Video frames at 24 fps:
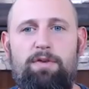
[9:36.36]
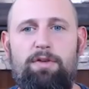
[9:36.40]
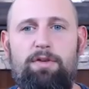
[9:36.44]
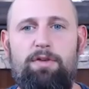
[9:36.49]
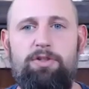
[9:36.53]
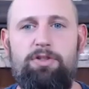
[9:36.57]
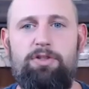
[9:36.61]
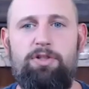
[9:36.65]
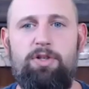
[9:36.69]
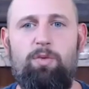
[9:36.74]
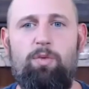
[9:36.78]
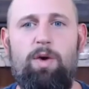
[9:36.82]

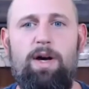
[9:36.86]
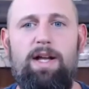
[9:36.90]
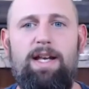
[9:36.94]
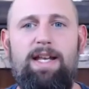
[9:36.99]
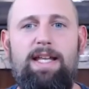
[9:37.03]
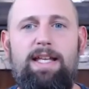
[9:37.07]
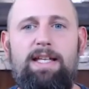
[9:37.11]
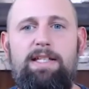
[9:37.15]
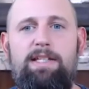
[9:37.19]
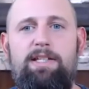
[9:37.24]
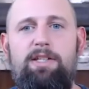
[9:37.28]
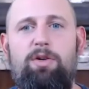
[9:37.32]
So what
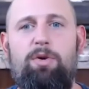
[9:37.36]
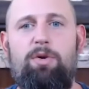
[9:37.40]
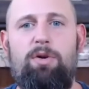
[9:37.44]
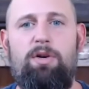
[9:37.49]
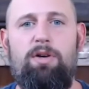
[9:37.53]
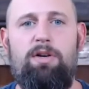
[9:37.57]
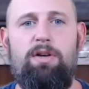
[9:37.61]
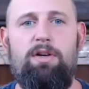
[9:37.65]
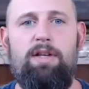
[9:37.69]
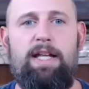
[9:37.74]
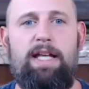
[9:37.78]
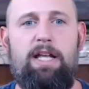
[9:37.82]
is
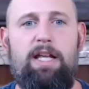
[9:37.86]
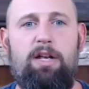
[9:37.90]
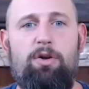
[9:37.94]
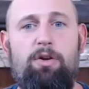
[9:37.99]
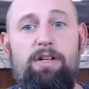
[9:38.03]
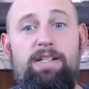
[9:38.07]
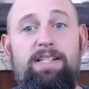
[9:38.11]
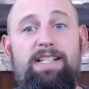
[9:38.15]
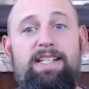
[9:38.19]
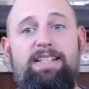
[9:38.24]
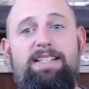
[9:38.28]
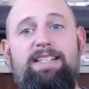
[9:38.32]
your, like, in
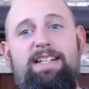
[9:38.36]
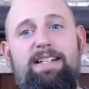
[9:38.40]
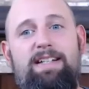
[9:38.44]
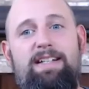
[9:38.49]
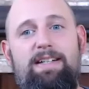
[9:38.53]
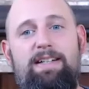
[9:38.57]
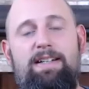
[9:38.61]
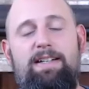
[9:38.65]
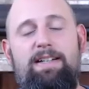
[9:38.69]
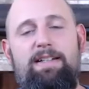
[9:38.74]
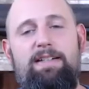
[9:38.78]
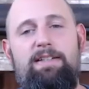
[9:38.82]
order
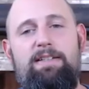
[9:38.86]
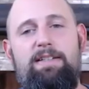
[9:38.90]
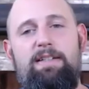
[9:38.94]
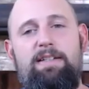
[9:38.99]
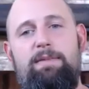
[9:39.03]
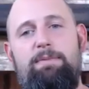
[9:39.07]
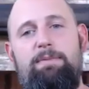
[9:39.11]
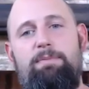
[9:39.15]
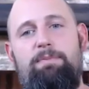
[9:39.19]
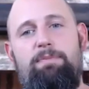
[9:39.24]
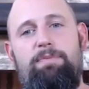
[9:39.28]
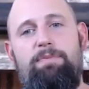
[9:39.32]

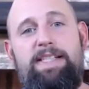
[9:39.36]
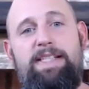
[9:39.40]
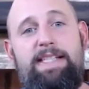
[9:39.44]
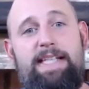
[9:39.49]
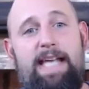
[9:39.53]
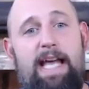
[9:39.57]
to